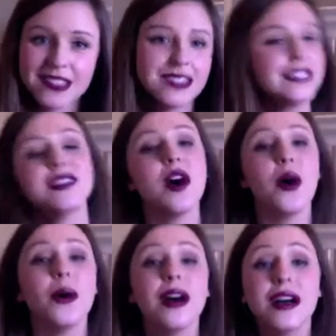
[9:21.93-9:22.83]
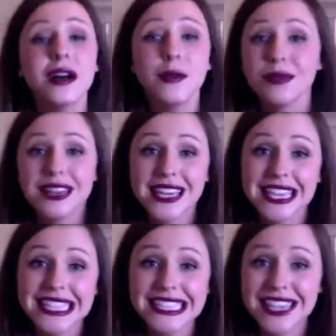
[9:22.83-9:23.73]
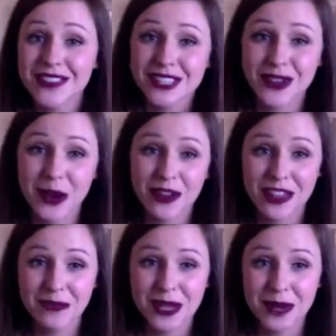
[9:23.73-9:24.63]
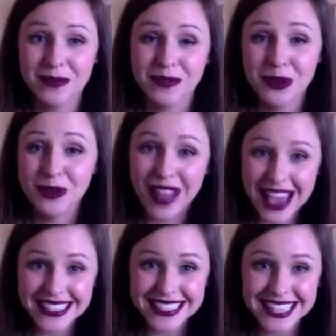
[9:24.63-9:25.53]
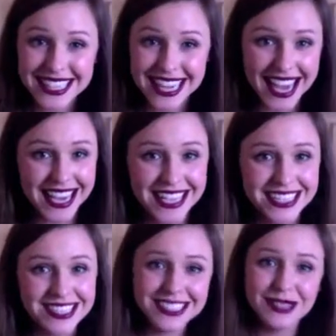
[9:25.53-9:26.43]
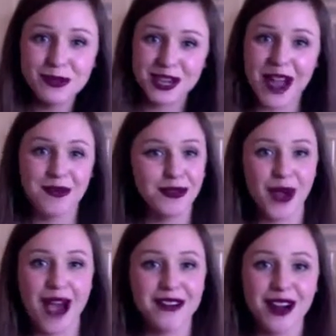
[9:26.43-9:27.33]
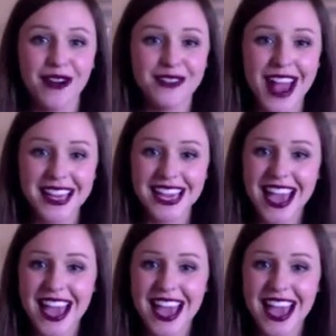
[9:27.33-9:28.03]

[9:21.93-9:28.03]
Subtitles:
So please give this video a thumbs up if you liked it and subscribe if you haven't already.